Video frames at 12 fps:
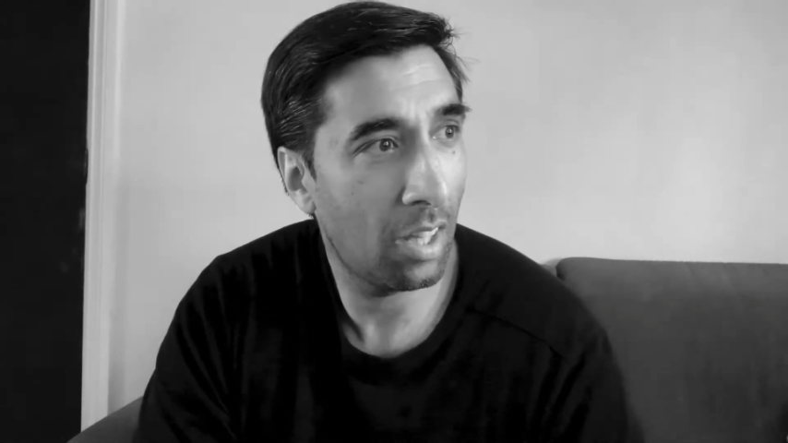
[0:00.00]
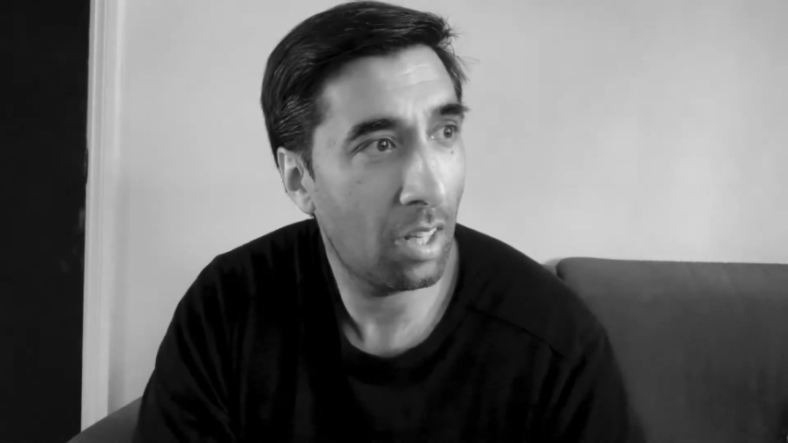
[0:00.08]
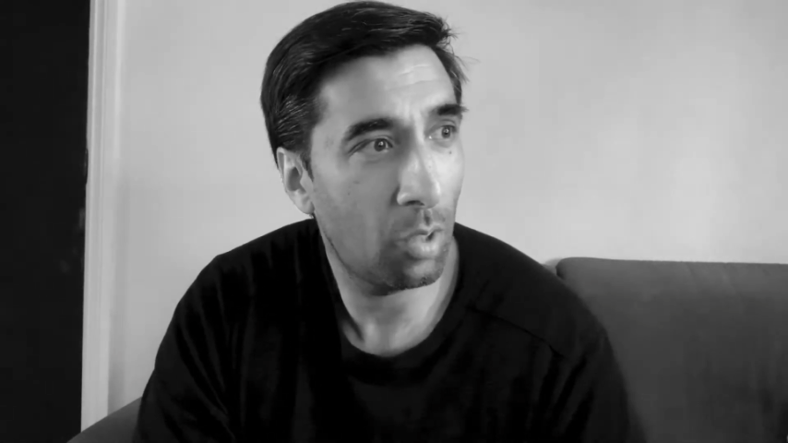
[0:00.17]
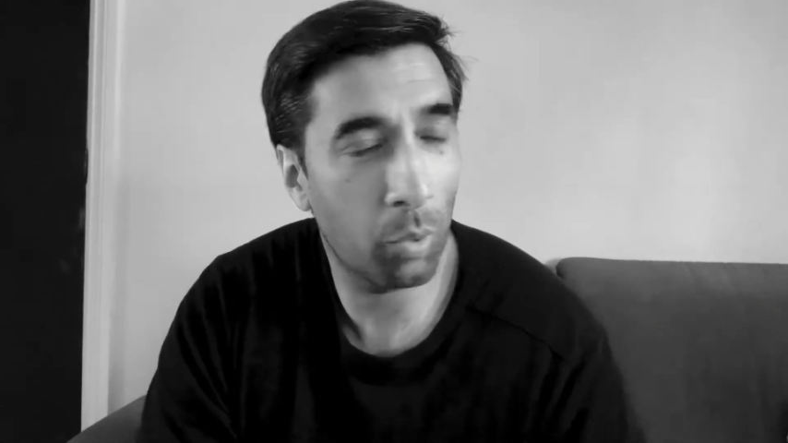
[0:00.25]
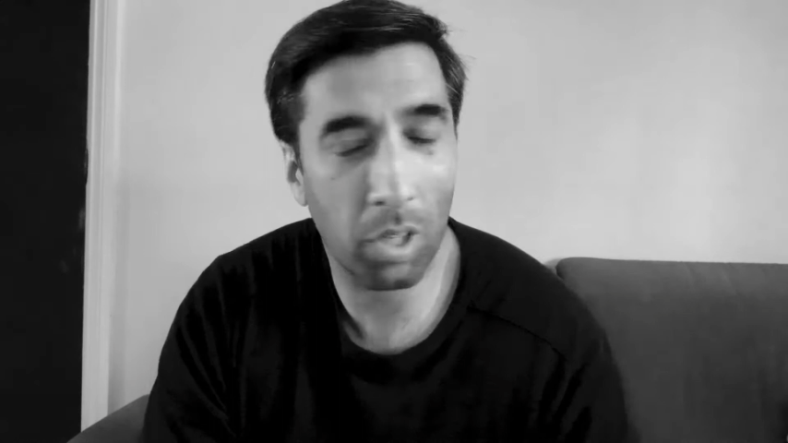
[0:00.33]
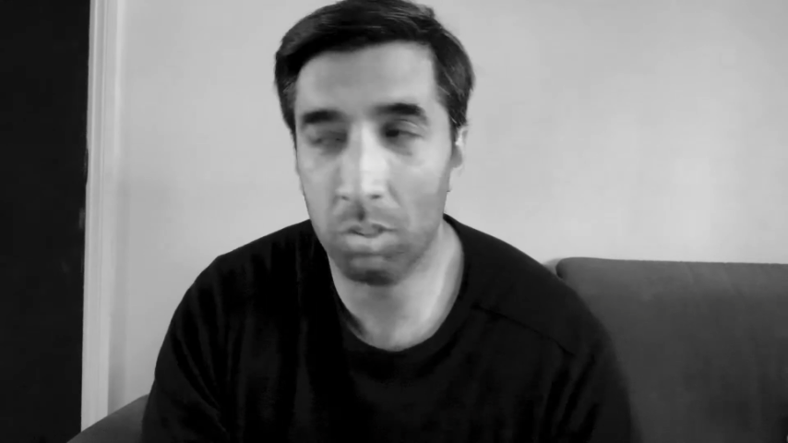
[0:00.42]

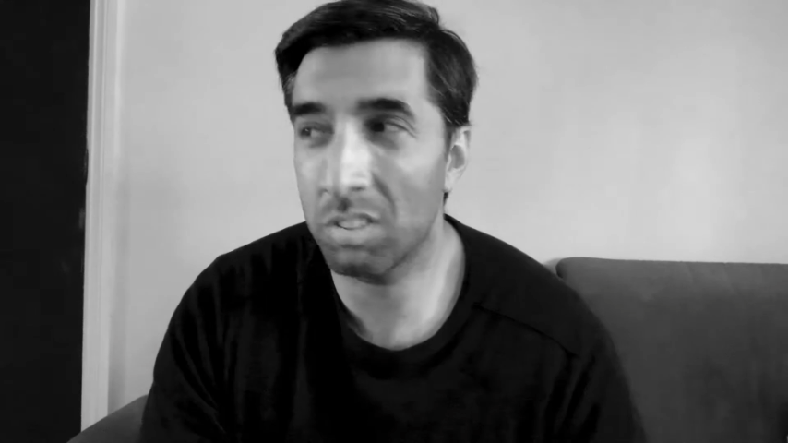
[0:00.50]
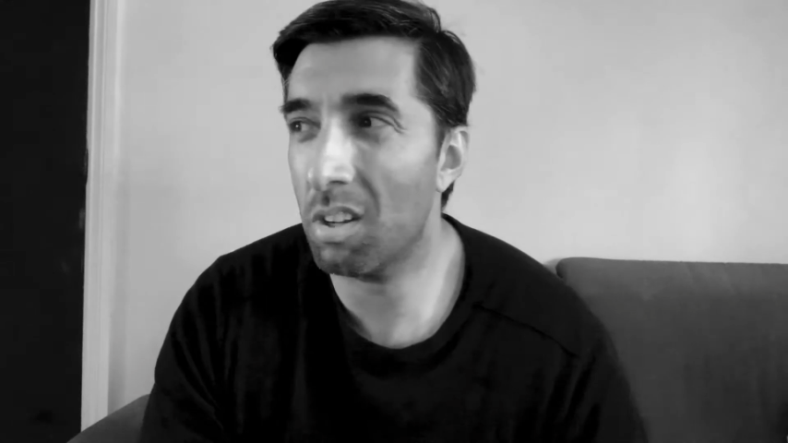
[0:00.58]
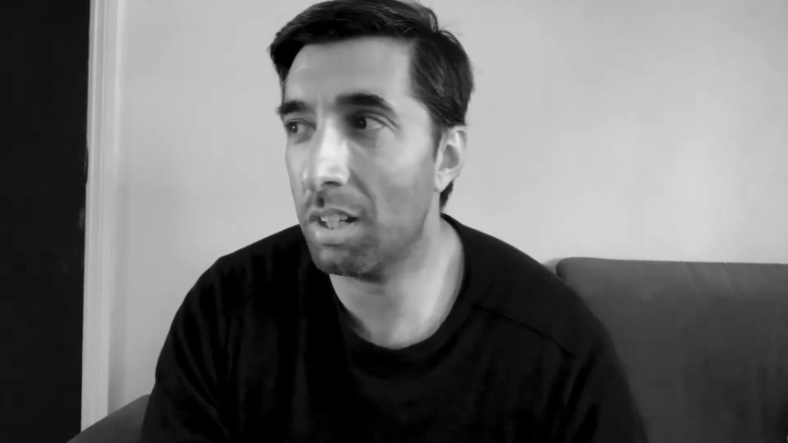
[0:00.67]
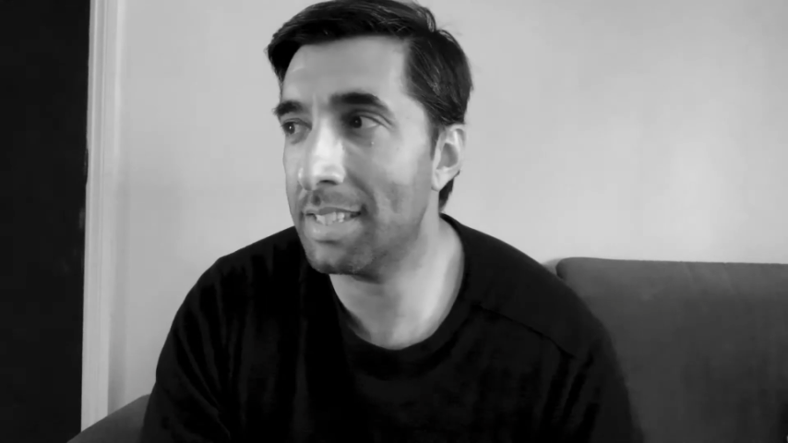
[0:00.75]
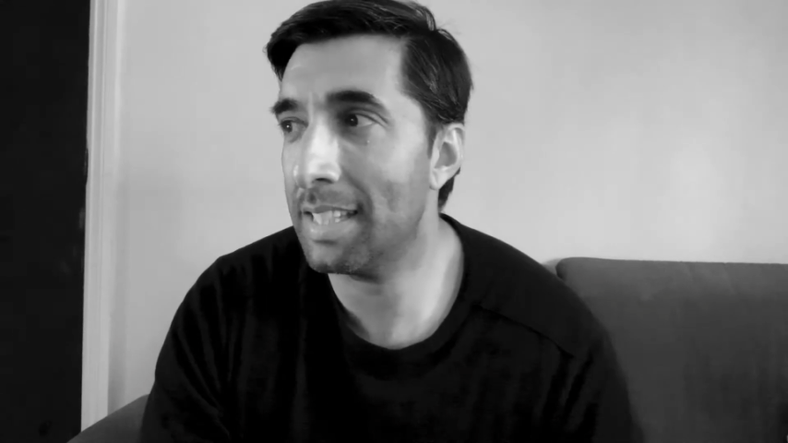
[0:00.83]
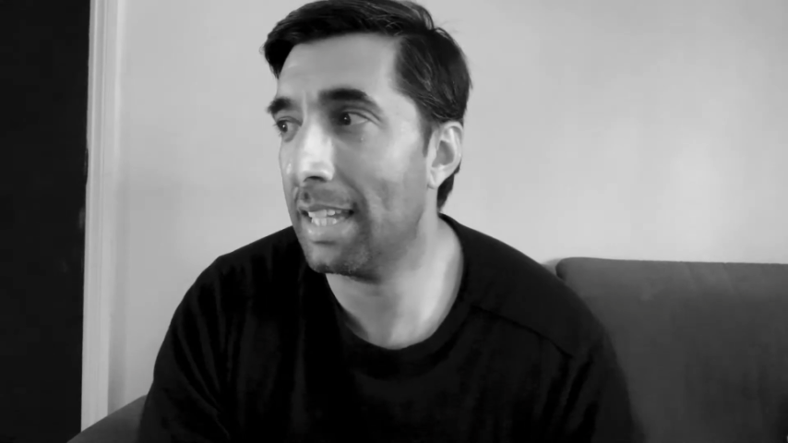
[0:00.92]
When I was
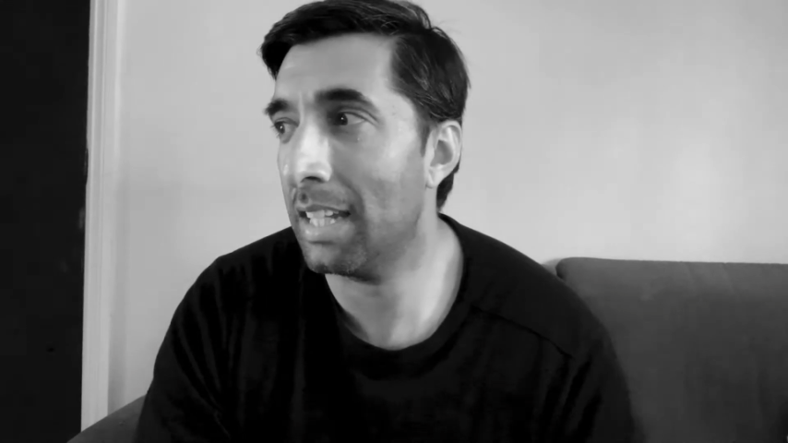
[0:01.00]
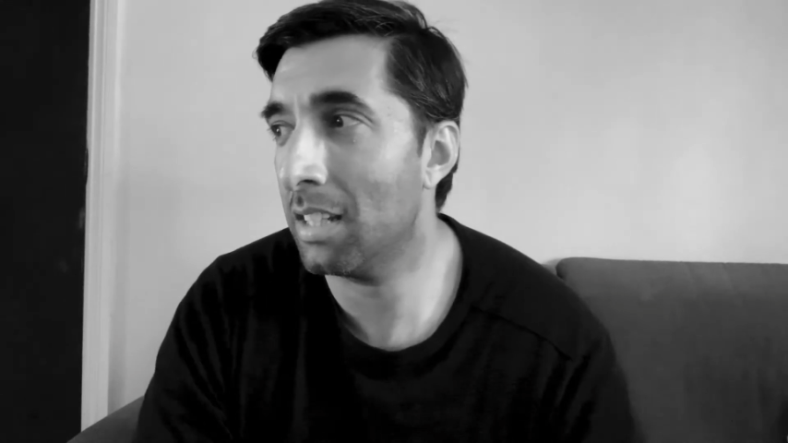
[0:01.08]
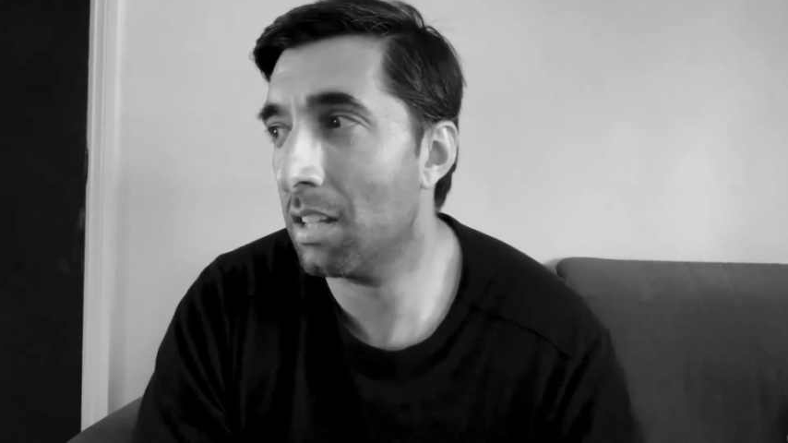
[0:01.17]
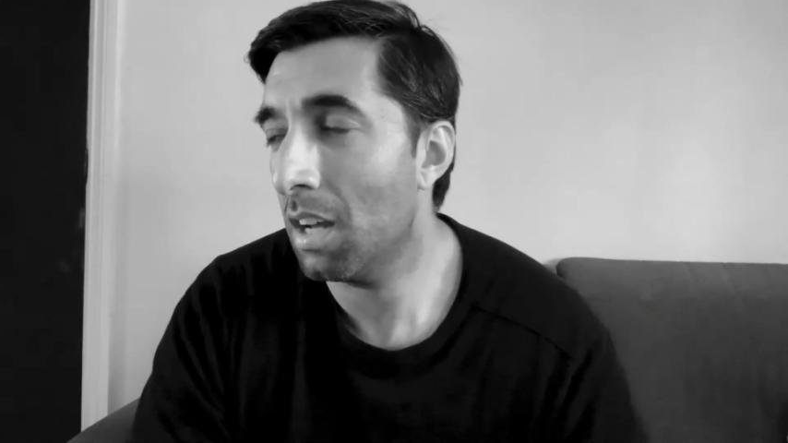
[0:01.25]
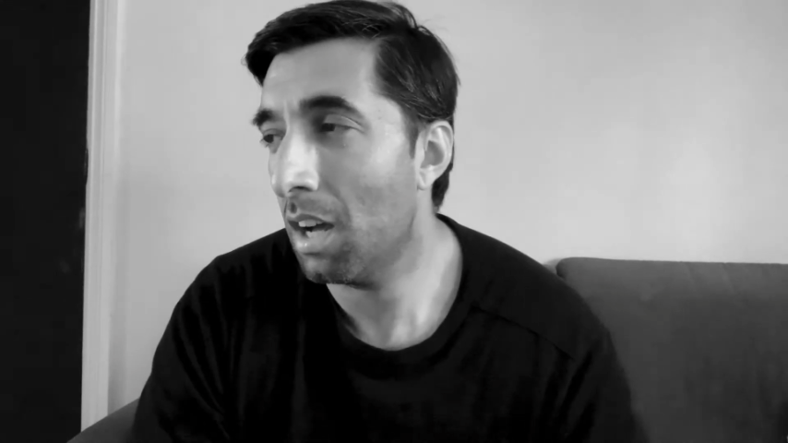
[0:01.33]
19,